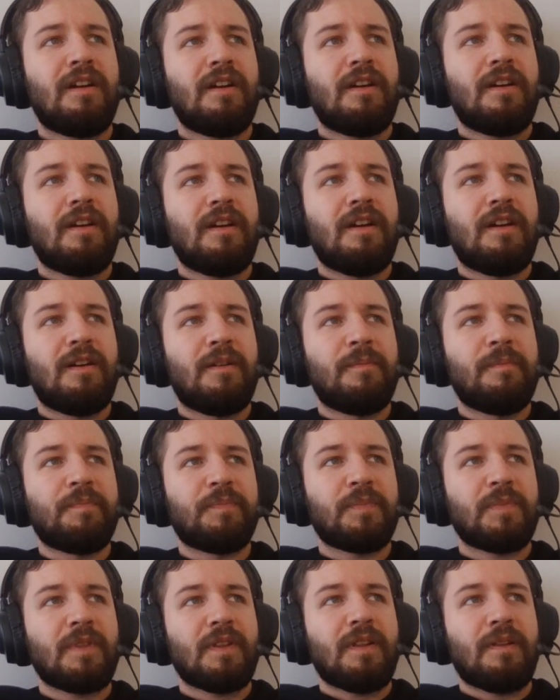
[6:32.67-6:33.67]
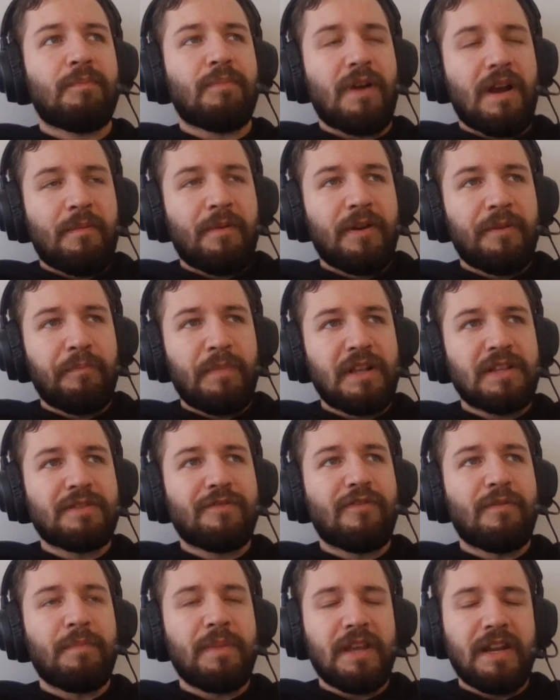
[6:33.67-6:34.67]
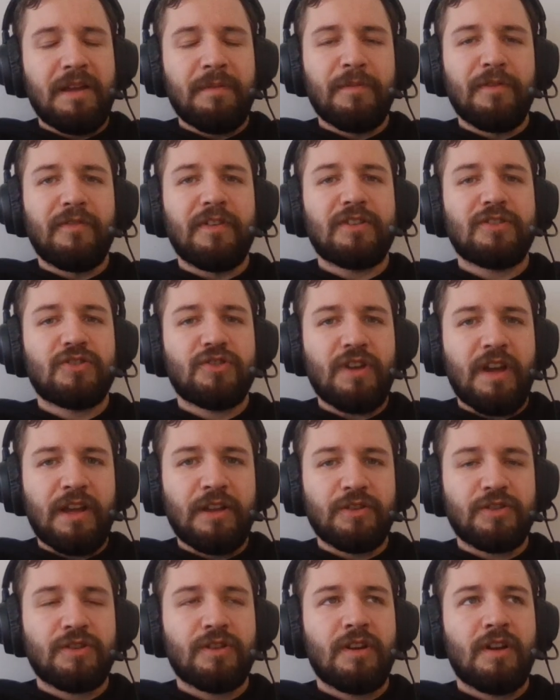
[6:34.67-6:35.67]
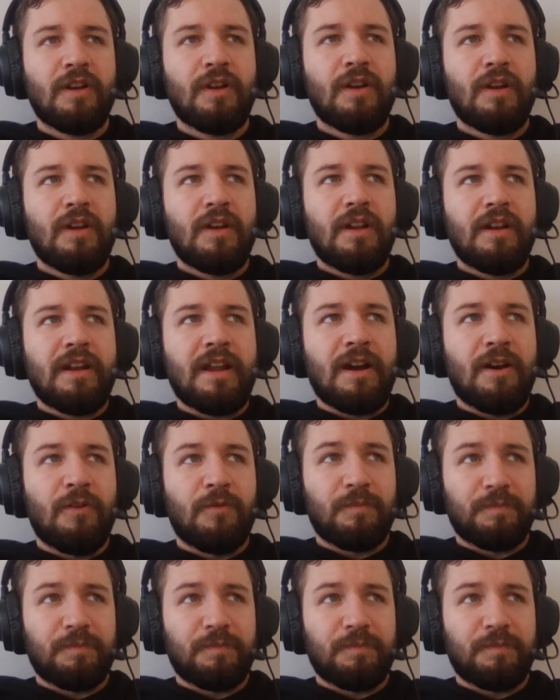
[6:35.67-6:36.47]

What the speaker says: a medium of exchange. Now,